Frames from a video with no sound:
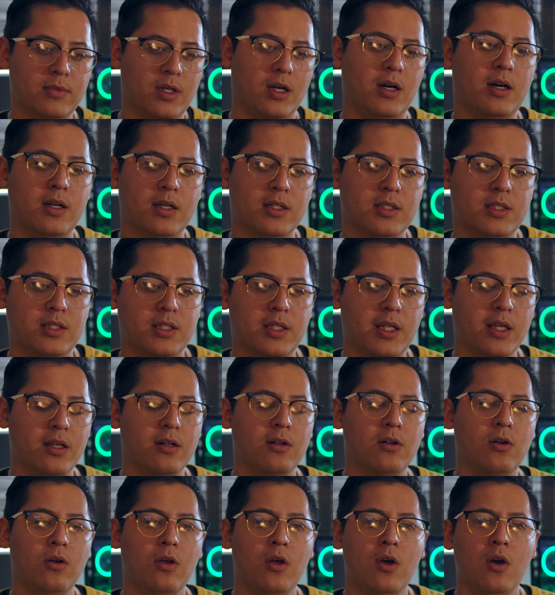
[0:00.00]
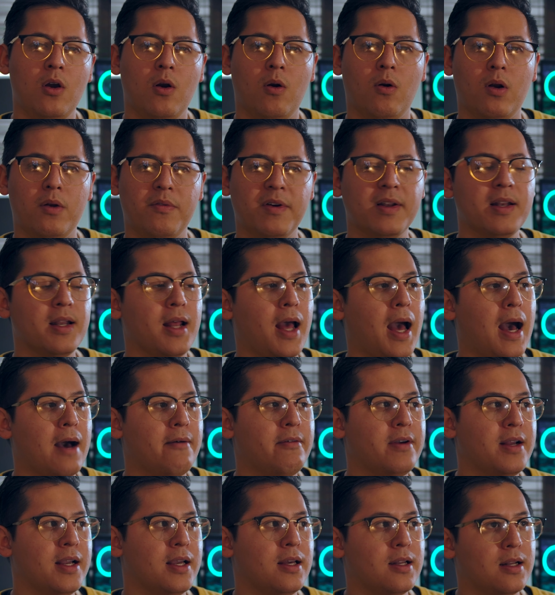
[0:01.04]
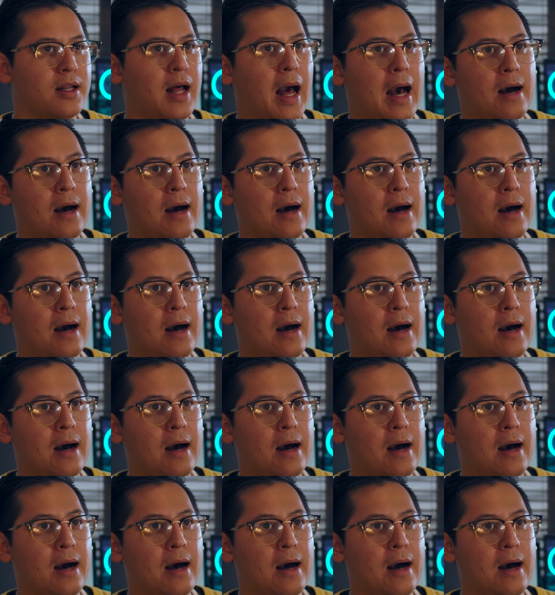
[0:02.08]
on a still, or even having it